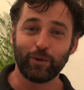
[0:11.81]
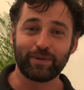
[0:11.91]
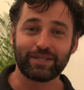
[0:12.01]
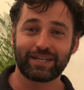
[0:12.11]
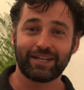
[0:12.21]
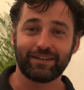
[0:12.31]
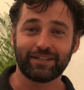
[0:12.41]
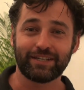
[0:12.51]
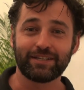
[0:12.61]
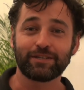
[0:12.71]
hoping to get out
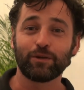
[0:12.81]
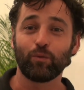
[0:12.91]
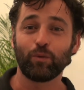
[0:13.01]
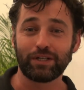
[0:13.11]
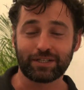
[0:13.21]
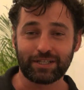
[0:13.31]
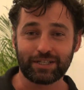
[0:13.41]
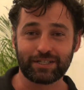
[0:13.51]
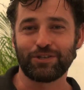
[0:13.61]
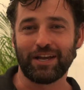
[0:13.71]
there into the
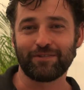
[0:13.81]
wilderness,